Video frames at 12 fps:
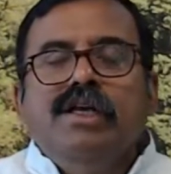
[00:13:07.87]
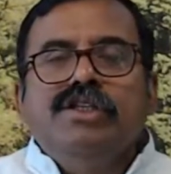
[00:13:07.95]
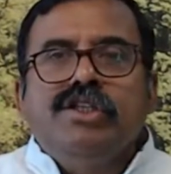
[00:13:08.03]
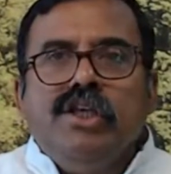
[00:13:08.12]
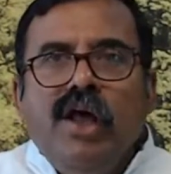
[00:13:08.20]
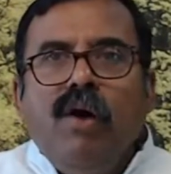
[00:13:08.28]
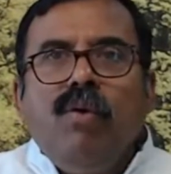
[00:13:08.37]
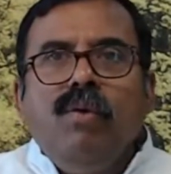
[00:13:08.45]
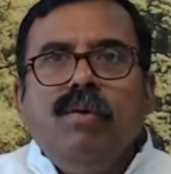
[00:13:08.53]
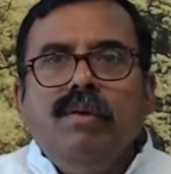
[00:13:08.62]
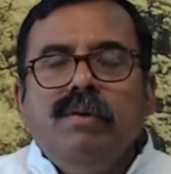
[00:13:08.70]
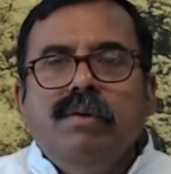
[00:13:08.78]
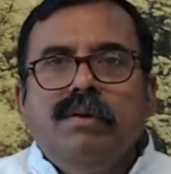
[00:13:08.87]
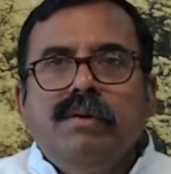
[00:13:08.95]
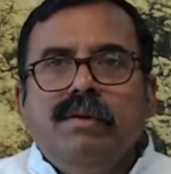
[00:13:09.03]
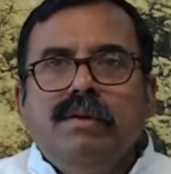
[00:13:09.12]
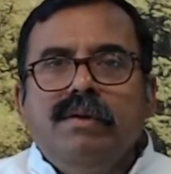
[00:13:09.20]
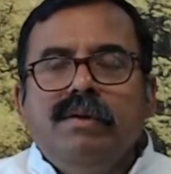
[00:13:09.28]
So now,
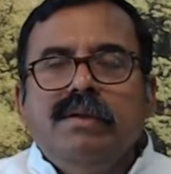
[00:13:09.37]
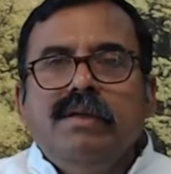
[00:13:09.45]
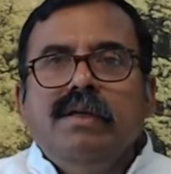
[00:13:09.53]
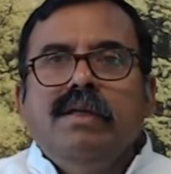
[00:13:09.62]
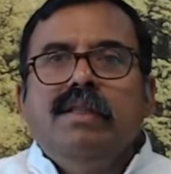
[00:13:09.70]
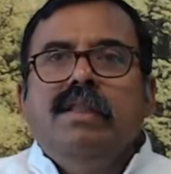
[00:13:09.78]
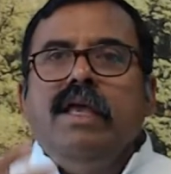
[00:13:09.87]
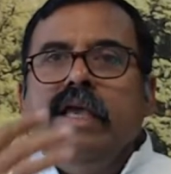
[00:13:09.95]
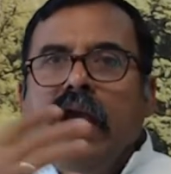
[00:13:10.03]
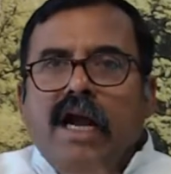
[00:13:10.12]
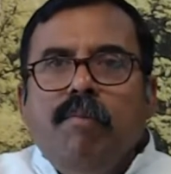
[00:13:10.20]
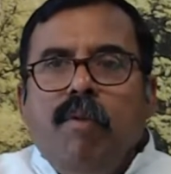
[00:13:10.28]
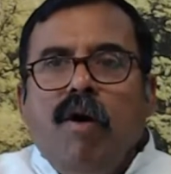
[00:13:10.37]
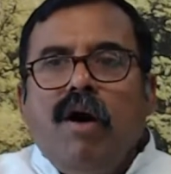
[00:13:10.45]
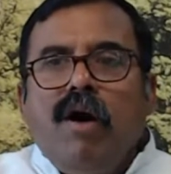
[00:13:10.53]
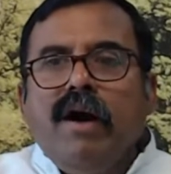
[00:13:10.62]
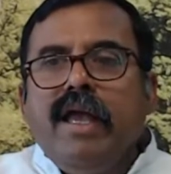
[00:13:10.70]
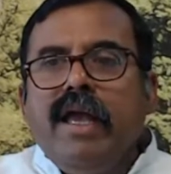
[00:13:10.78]
the young
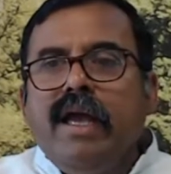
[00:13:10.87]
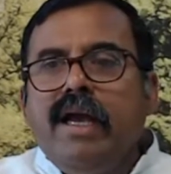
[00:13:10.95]
boy